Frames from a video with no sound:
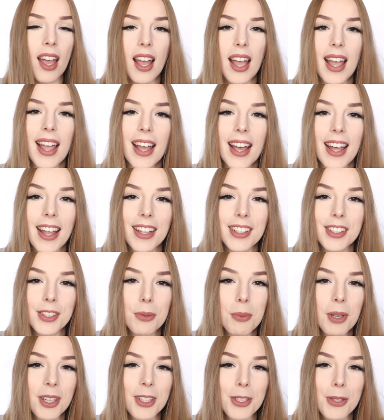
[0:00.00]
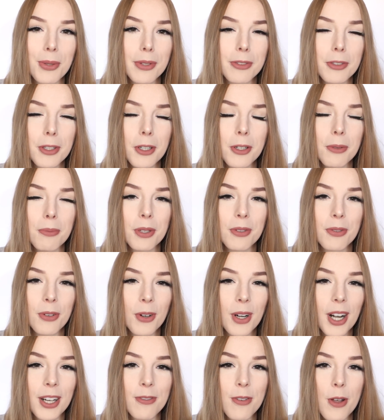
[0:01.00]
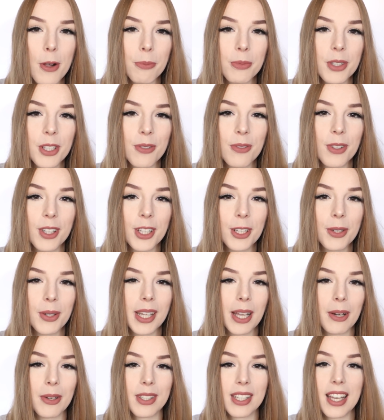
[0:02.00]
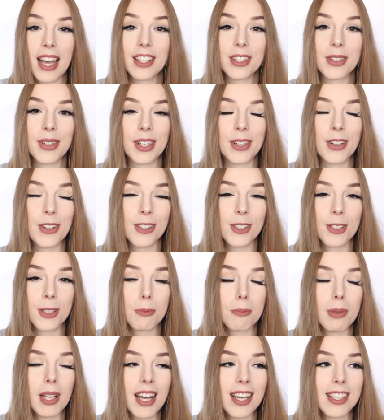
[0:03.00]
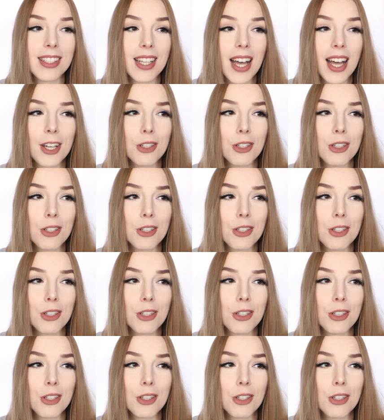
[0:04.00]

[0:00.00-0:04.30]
And to be honest with you, before I filmed this video and I was gathering all the supplies,